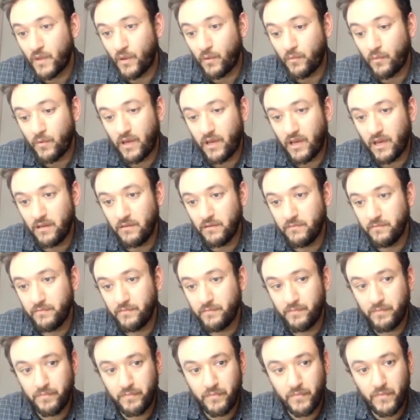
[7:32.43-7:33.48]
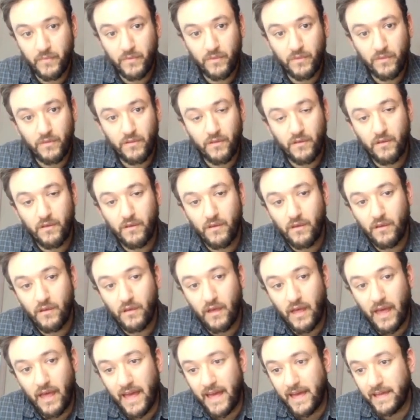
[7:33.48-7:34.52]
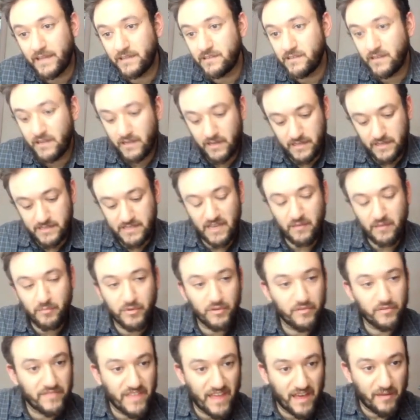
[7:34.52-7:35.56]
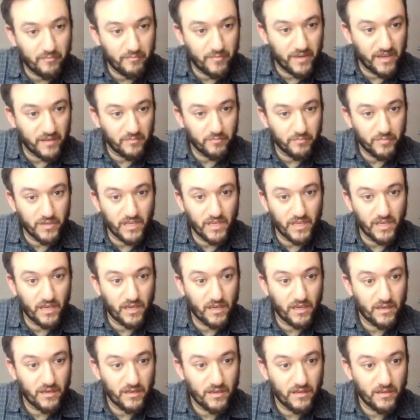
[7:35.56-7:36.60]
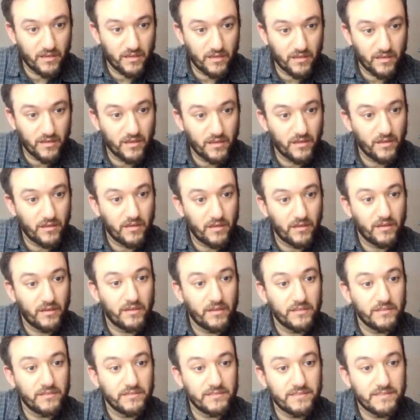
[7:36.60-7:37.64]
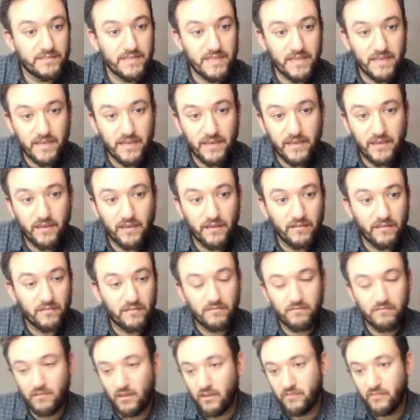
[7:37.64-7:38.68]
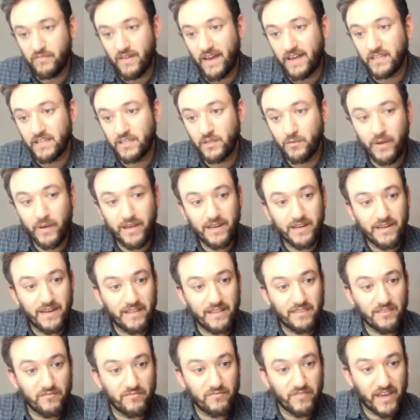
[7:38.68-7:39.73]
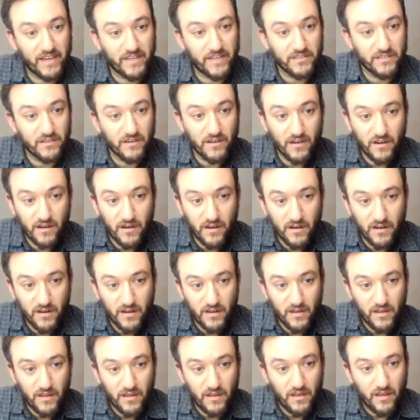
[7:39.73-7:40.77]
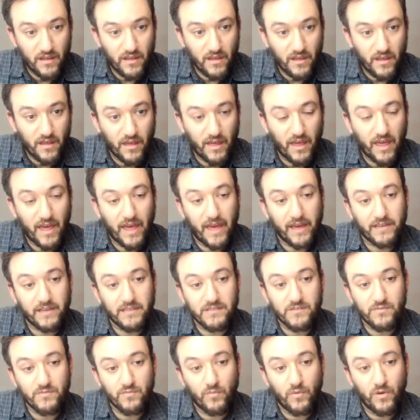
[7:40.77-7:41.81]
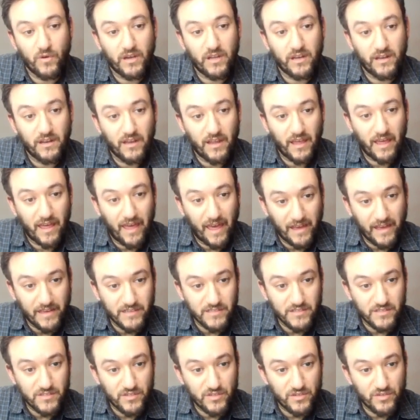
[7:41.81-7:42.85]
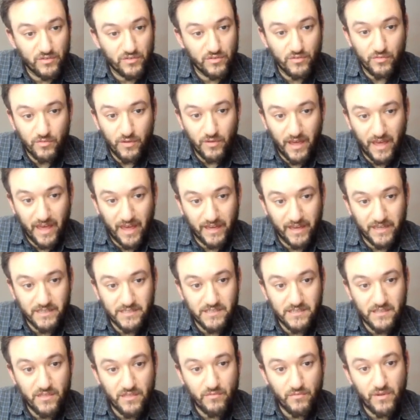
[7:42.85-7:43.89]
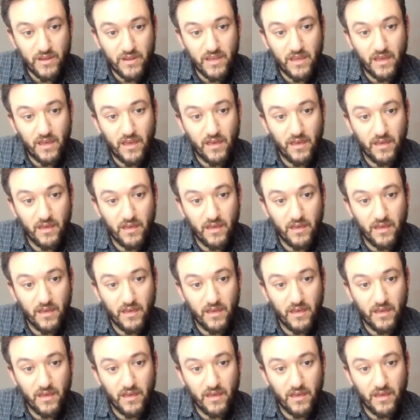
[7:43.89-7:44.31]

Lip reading: Okay? And an example of that might be T evaluated at the vector x1, x2, x3